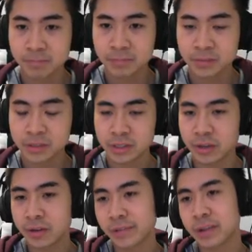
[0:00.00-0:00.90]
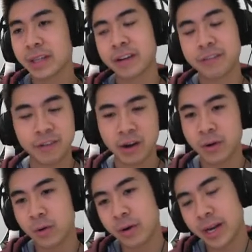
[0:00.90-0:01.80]
So if you got like a
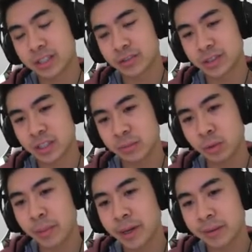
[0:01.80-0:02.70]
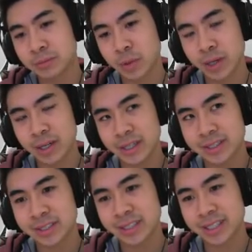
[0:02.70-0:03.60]
Fire Axe for example, it becomes what, a
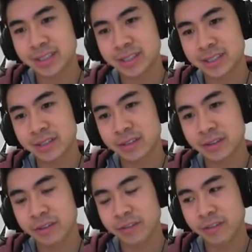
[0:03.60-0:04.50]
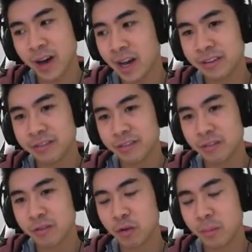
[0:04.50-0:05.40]
6/5
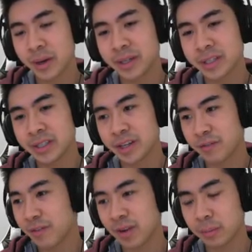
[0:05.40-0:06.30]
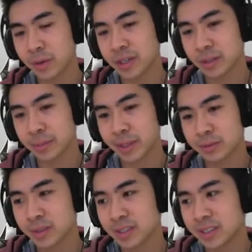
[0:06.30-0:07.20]
for 4 mana, and if you've upgraded it
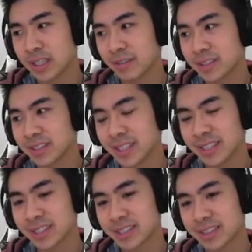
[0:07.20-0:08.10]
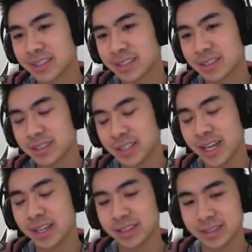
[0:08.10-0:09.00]
becomes what, a 7/6.
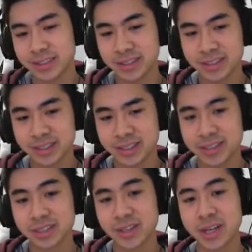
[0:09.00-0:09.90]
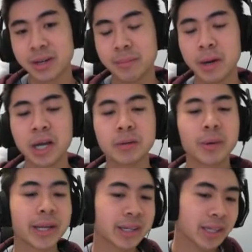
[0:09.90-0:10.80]
Yeah, insane.
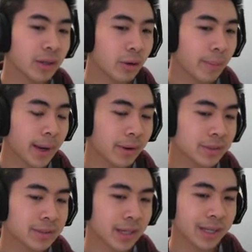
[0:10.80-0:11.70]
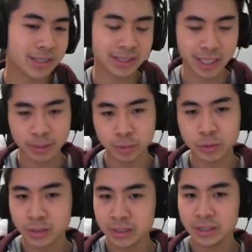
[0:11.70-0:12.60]
Mindbreaker, hero powers are
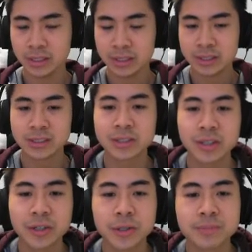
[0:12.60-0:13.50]
disabled, so